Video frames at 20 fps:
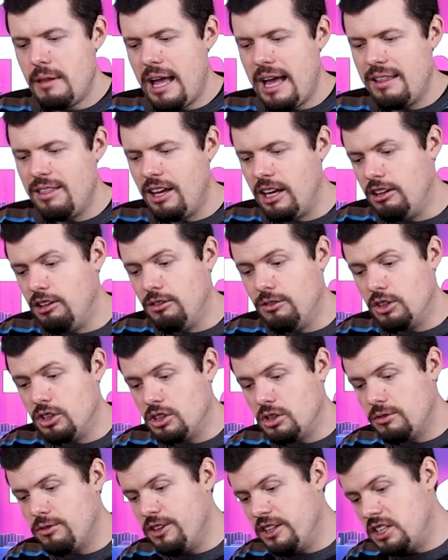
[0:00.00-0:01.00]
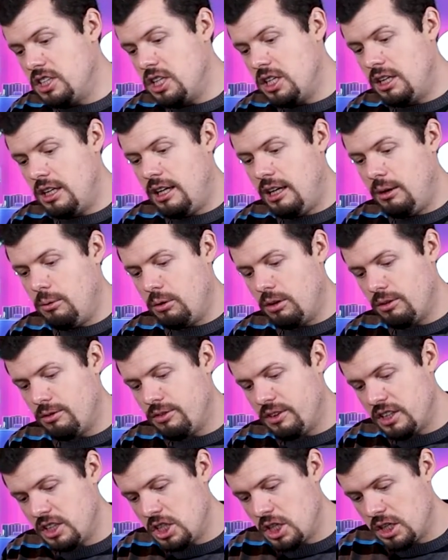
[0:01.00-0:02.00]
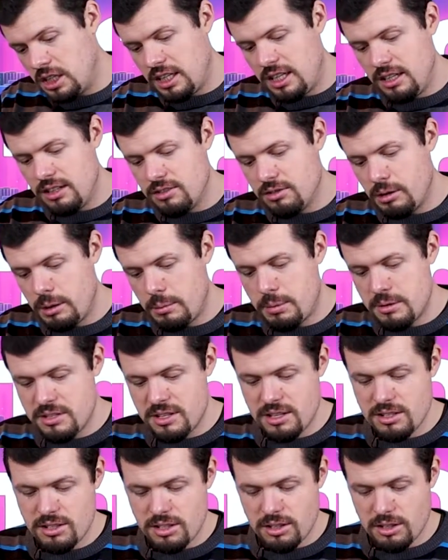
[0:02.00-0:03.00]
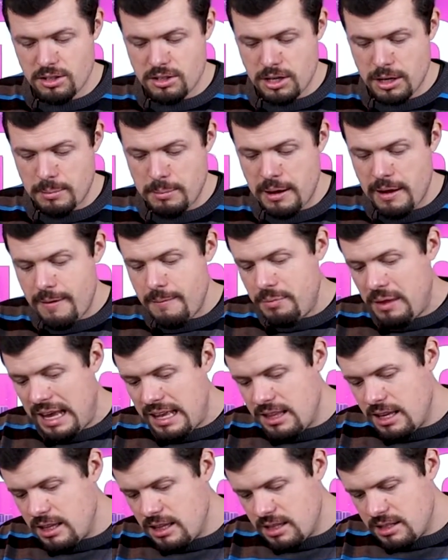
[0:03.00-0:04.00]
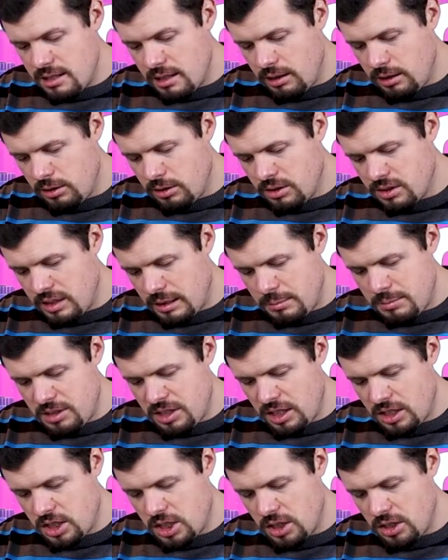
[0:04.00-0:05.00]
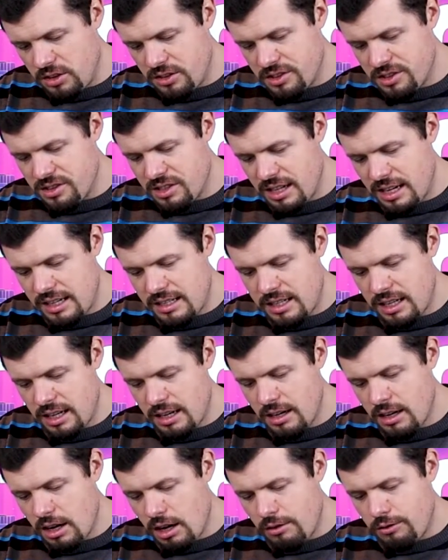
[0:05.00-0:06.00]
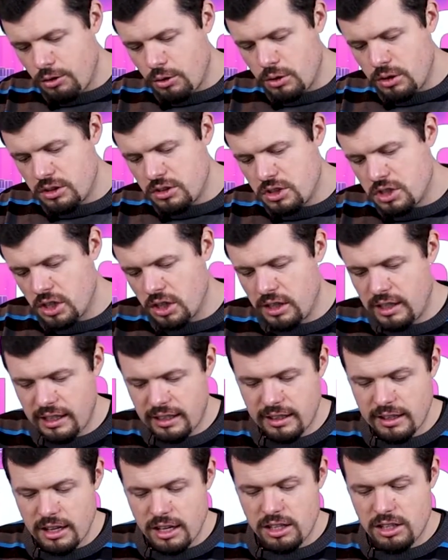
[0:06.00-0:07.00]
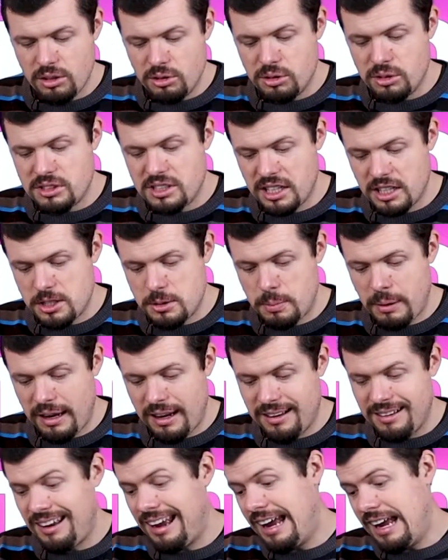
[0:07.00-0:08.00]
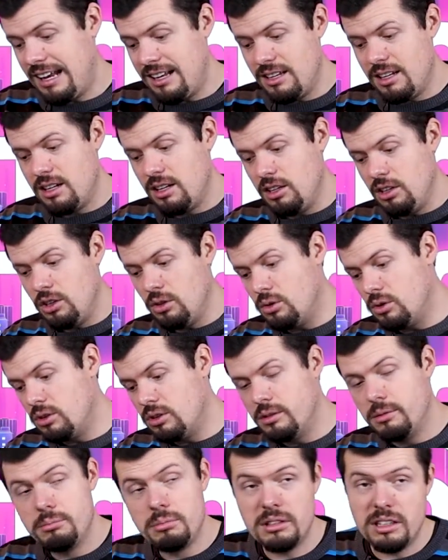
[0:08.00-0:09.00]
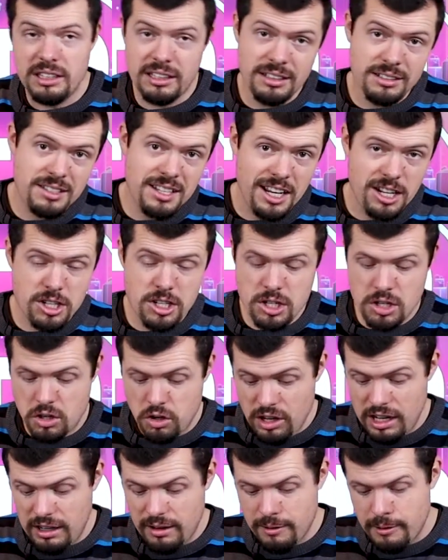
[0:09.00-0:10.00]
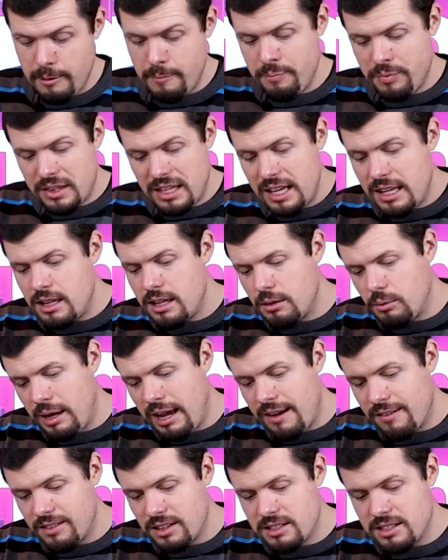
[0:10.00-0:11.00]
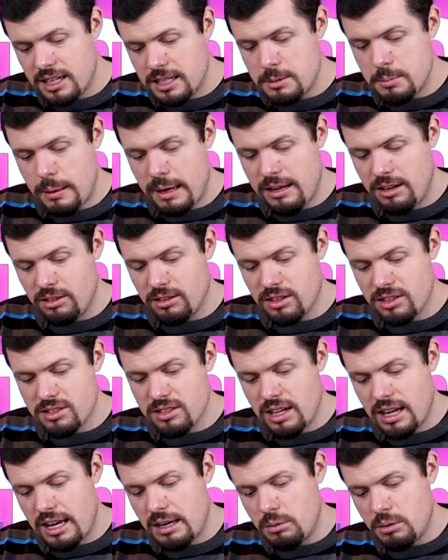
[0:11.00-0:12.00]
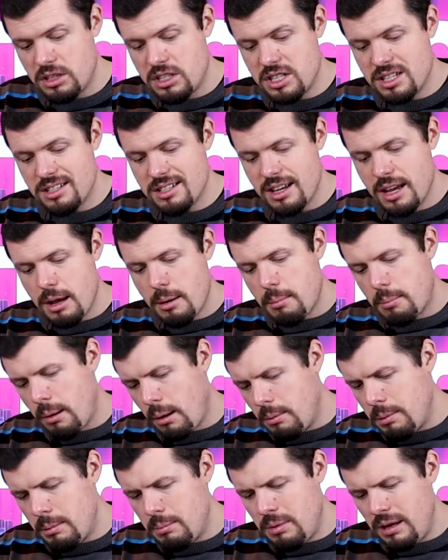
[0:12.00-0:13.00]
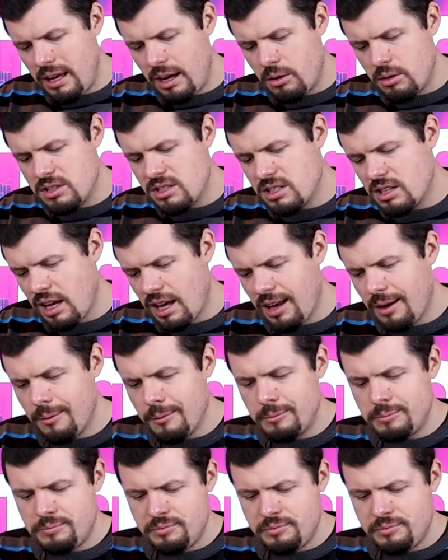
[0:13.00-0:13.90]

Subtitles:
And then you've got your function key with your function keys represented on the top, and then there's a little subsection on the side here for controlling your touchpad and your touch screen. Then we have the touchpad on the side, which is probably, I would say,